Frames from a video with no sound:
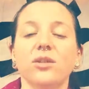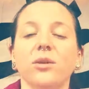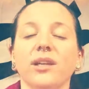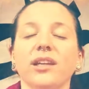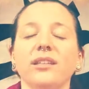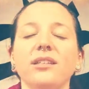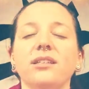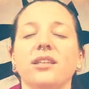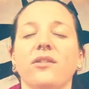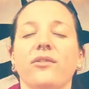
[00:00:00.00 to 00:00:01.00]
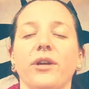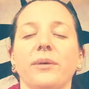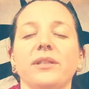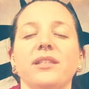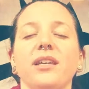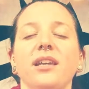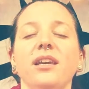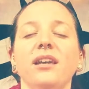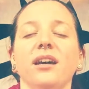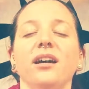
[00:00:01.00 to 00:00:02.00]
Tuning into the
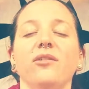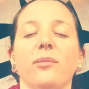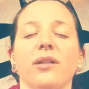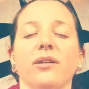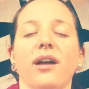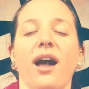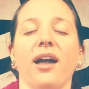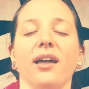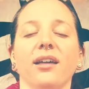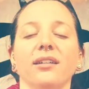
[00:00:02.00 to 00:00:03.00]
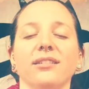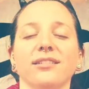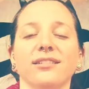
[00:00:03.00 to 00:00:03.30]
frequency of Mother Gaia.